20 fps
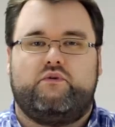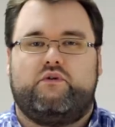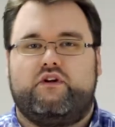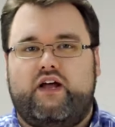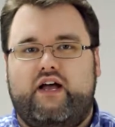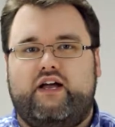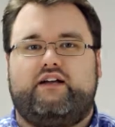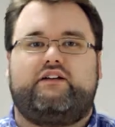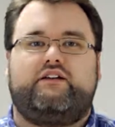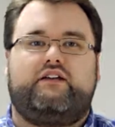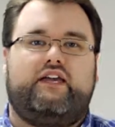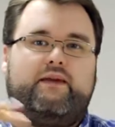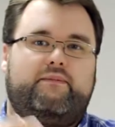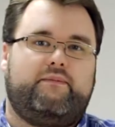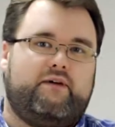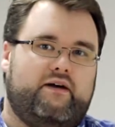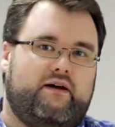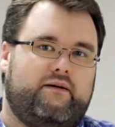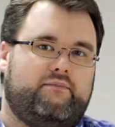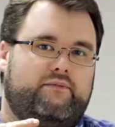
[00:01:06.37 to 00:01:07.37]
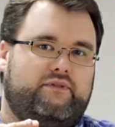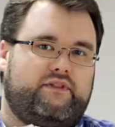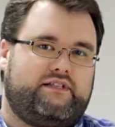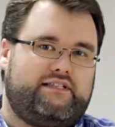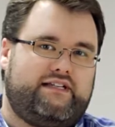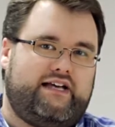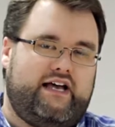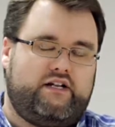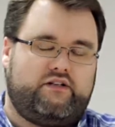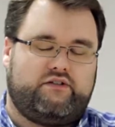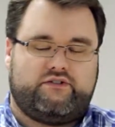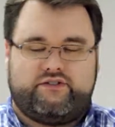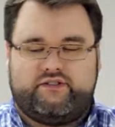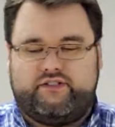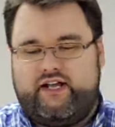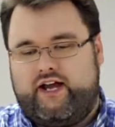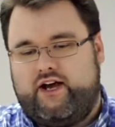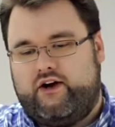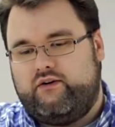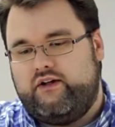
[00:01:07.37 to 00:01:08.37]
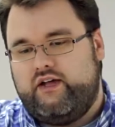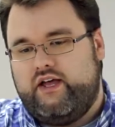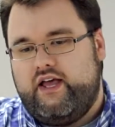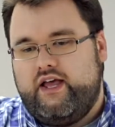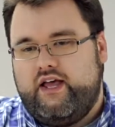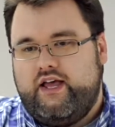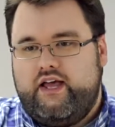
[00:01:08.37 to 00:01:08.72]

who are not keeping up with the titles. Now,